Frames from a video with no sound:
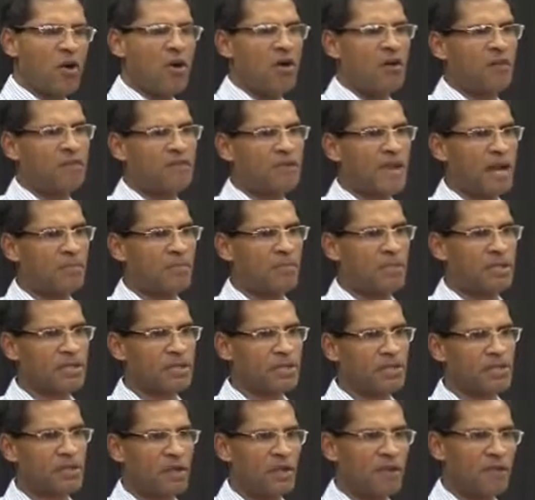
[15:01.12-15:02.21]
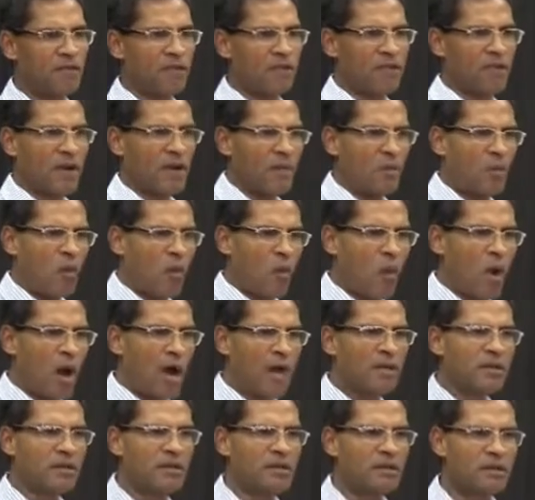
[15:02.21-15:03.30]
of numbers from
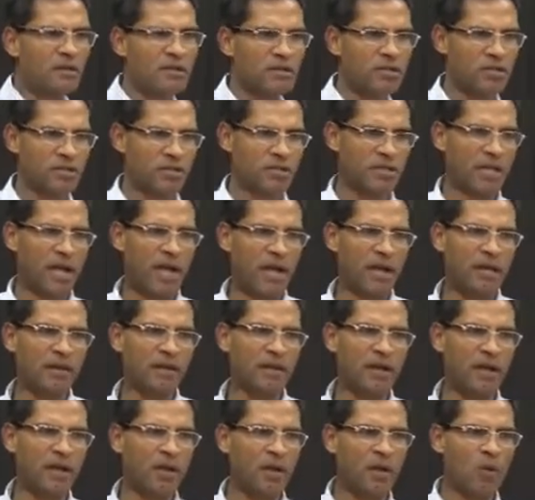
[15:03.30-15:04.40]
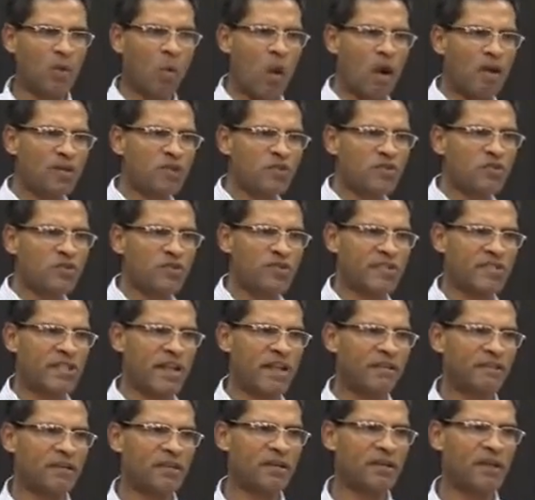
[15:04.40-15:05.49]
1 to 10, 1 to
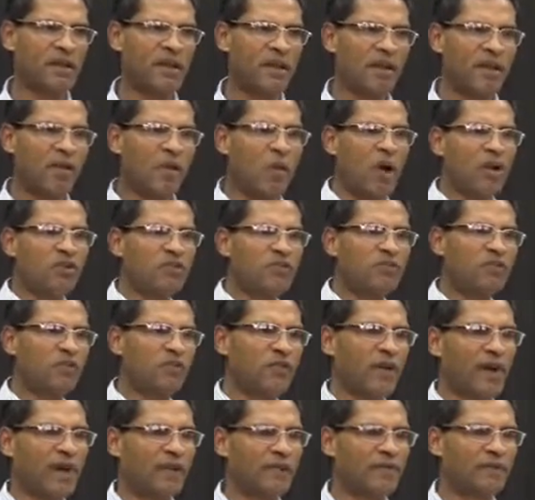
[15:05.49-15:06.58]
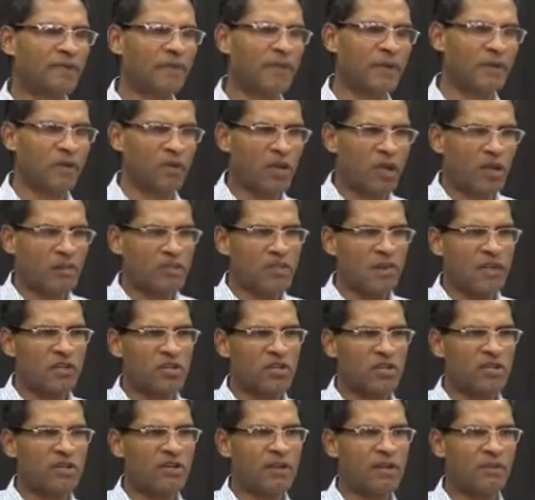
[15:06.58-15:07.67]
7, 1 to 5. You can
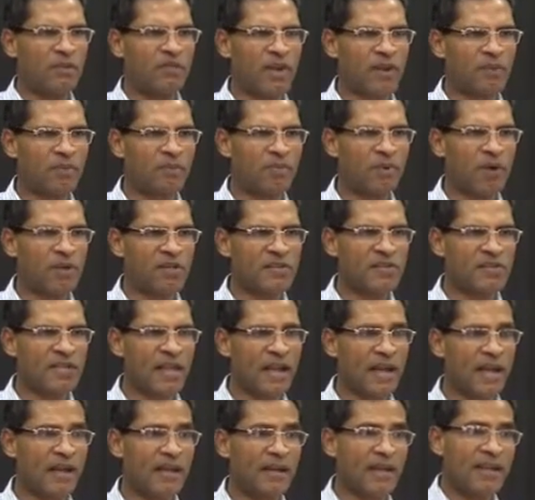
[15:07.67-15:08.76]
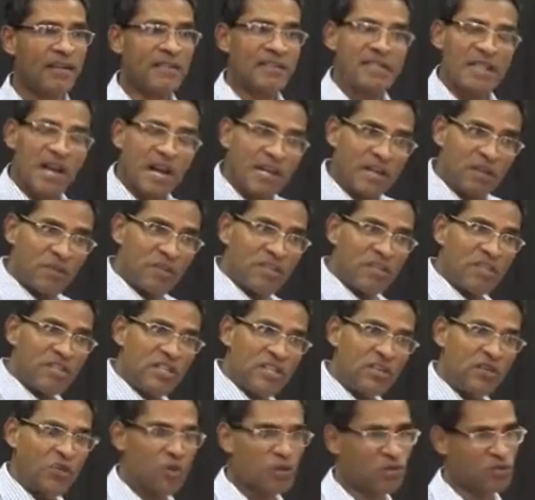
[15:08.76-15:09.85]
measure in a 5-point scale starting with
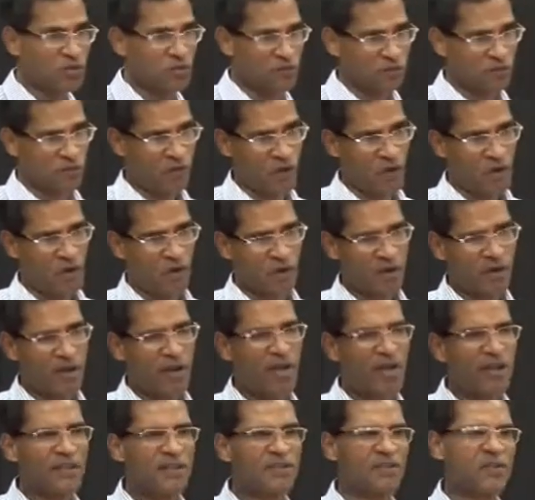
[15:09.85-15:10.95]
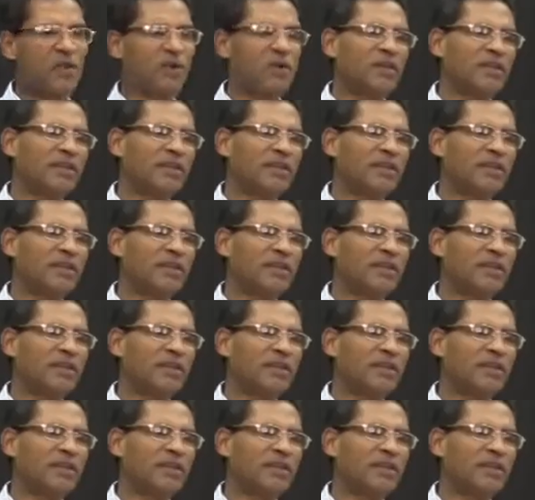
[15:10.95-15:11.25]
0 to 4. So